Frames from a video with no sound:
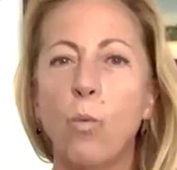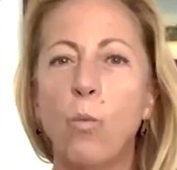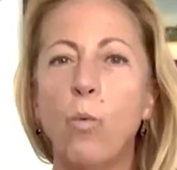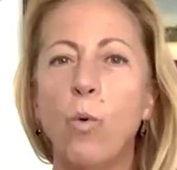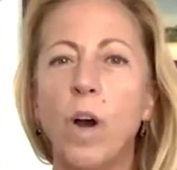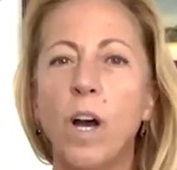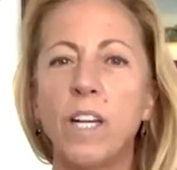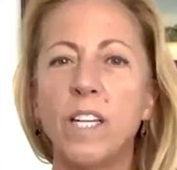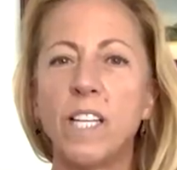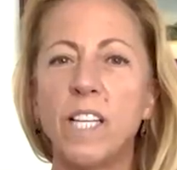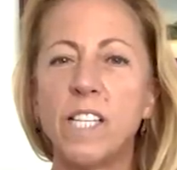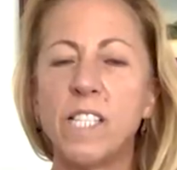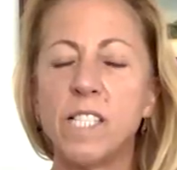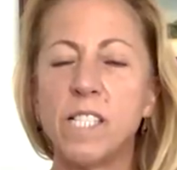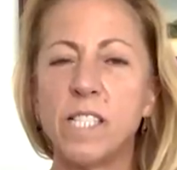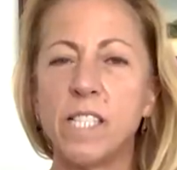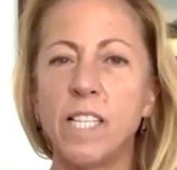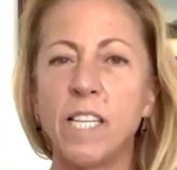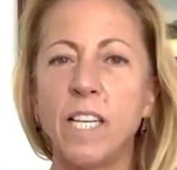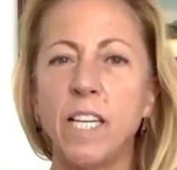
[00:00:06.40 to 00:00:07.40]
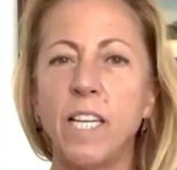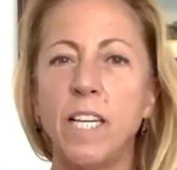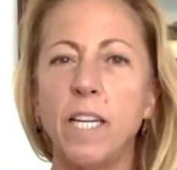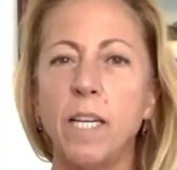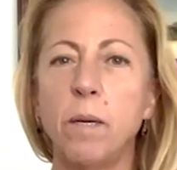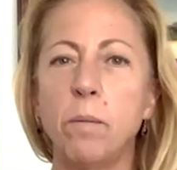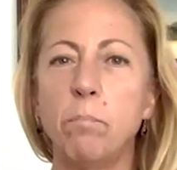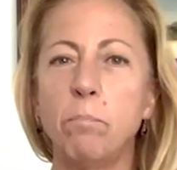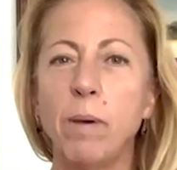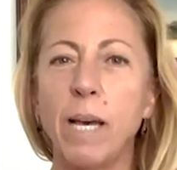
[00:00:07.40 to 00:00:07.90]
what is the
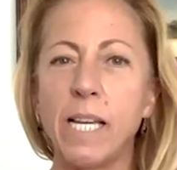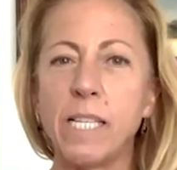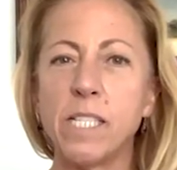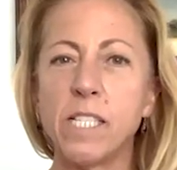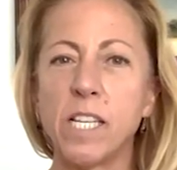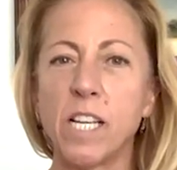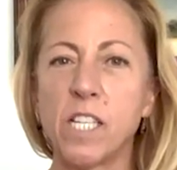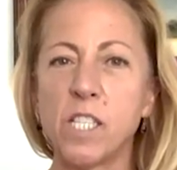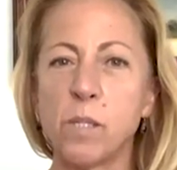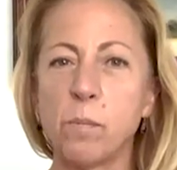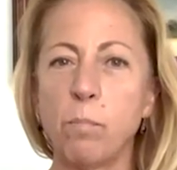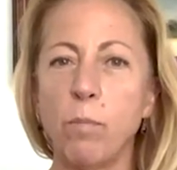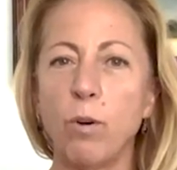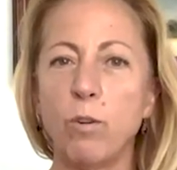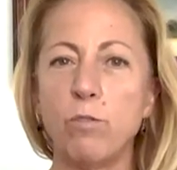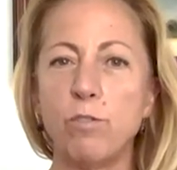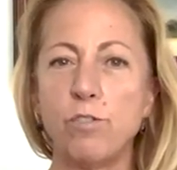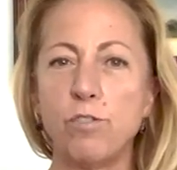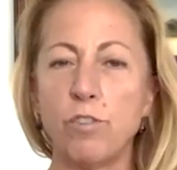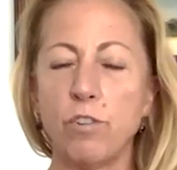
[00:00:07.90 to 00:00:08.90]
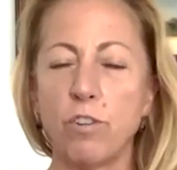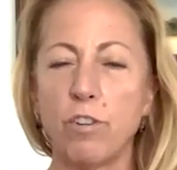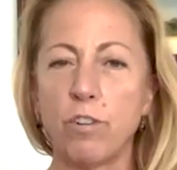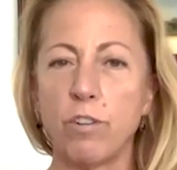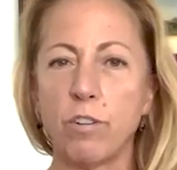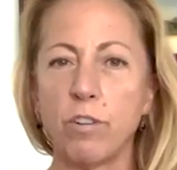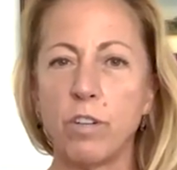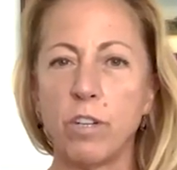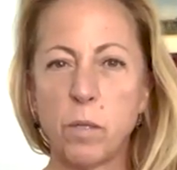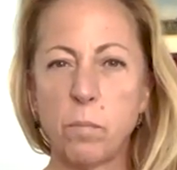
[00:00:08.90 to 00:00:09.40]
best
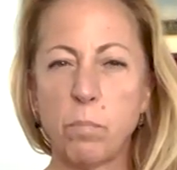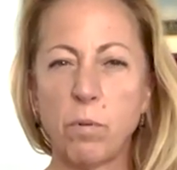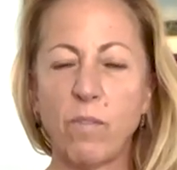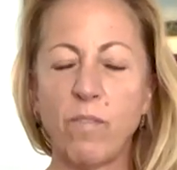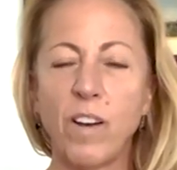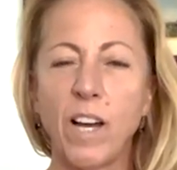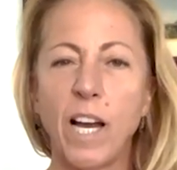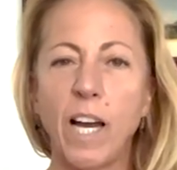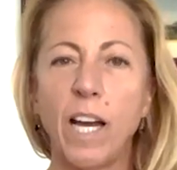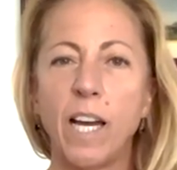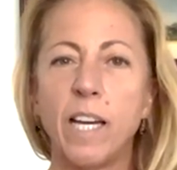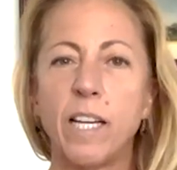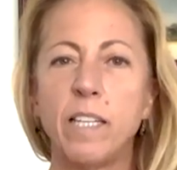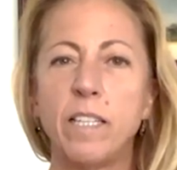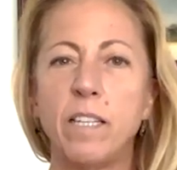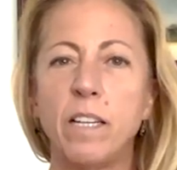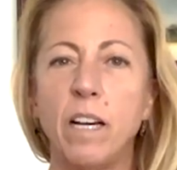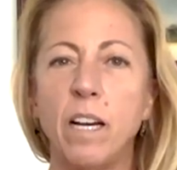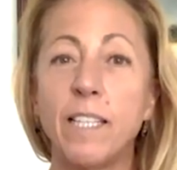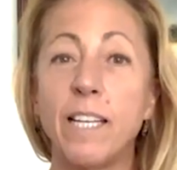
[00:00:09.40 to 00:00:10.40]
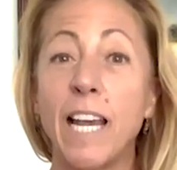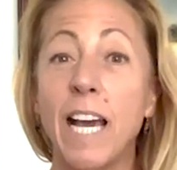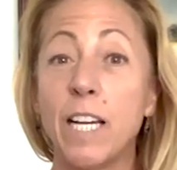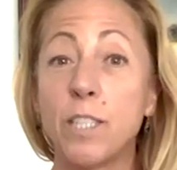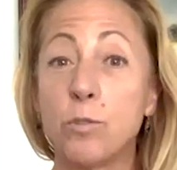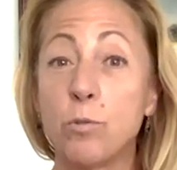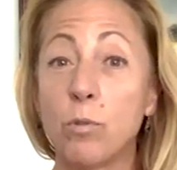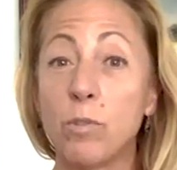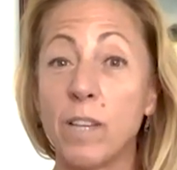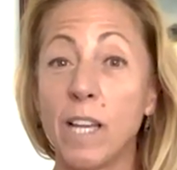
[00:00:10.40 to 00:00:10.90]
exposure to provide
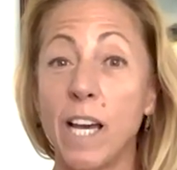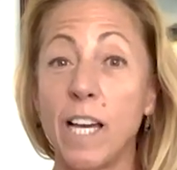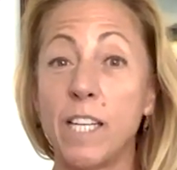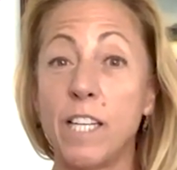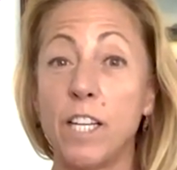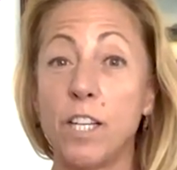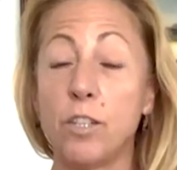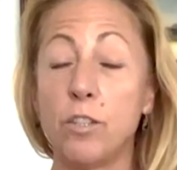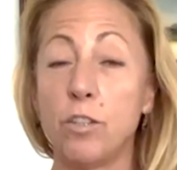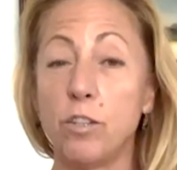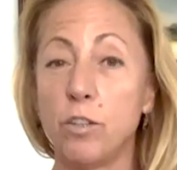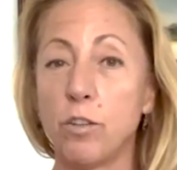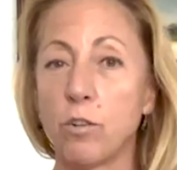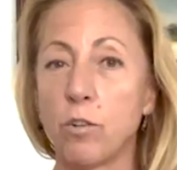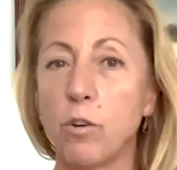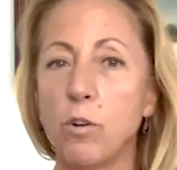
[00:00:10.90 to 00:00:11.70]
natural lighting to your